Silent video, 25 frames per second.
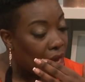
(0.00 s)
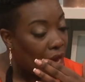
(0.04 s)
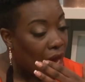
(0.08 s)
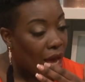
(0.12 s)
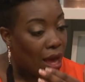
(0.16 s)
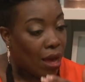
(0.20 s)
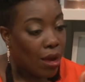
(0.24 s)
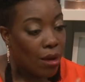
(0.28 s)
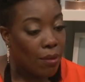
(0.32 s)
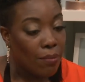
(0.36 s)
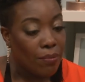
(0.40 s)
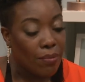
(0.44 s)

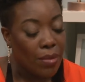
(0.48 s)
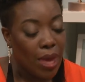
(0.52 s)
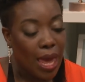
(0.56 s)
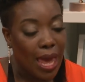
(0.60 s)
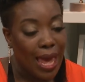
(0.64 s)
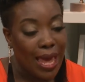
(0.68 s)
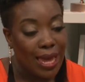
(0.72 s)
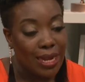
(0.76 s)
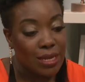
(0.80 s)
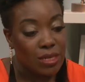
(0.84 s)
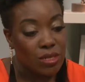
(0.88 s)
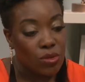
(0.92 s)

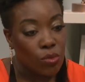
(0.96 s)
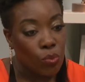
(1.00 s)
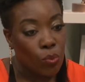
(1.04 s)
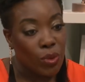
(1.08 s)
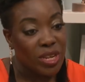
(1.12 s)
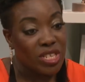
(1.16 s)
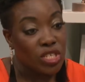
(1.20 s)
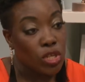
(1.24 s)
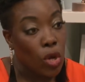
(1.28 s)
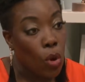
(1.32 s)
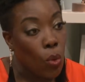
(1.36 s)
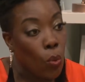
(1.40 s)
And
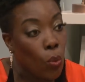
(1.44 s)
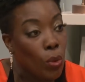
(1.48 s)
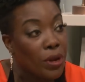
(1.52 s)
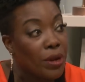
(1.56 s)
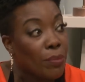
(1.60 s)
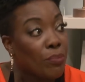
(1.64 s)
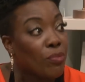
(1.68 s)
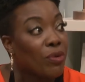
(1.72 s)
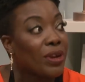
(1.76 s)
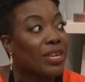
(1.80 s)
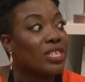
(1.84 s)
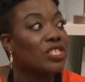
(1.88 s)
we don't want
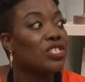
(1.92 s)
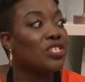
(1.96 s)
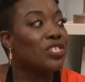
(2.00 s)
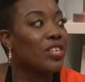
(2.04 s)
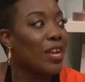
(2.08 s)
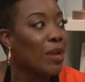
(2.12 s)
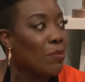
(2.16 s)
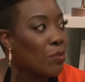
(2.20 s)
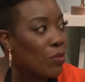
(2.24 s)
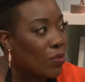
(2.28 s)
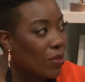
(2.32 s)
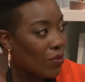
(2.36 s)
to bring
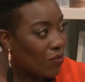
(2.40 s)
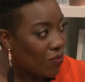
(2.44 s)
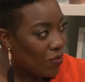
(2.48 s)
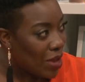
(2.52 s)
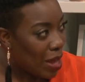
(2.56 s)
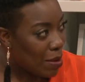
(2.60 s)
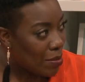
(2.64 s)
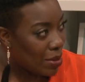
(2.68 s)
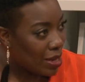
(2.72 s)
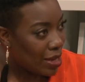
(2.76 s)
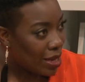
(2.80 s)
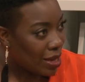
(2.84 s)
shame on the
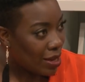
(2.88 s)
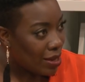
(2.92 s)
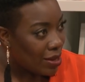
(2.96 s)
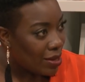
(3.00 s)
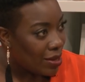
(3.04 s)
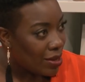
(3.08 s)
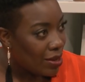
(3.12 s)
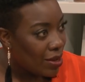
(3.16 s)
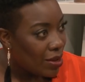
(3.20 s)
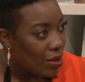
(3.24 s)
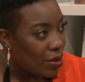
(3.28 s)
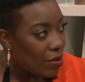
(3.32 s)
family.
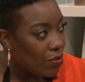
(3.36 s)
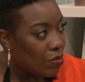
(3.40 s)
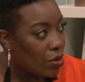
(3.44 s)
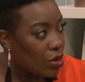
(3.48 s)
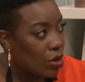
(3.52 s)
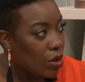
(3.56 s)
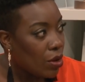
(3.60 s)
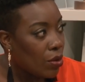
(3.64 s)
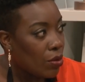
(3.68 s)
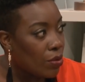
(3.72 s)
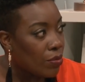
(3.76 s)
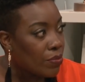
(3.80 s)

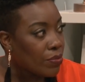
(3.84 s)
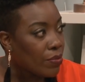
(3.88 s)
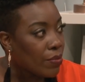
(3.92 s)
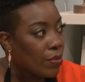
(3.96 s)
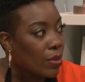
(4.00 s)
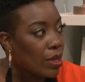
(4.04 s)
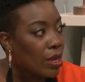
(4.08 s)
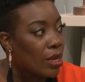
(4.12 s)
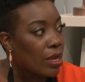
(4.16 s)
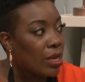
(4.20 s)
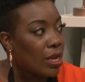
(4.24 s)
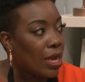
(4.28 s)

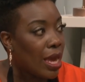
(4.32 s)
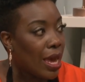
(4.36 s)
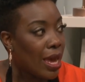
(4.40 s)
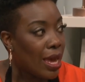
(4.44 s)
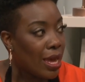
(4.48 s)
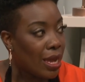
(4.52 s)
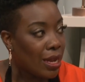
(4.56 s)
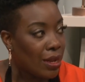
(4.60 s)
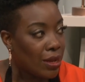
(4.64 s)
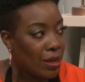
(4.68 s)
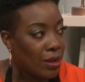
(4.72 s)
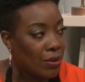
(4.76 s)

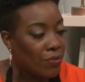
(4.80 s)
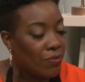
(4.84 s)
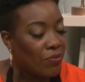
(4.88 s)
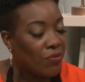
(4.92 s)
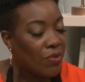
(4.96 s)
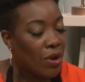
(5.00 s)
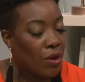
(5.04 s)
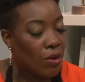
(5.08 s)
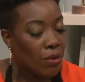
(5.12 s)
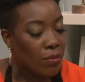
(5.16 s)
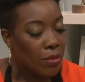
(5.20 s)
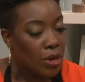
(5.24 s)

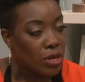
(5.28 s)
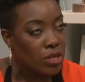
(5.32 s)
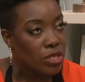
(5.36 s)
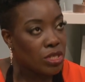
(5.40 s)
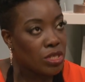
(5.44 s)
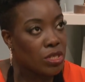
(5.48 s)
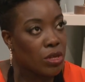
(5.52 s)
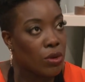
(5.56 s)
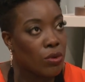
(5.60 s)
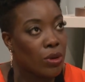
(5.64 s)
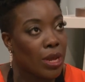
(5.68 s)
Very much so.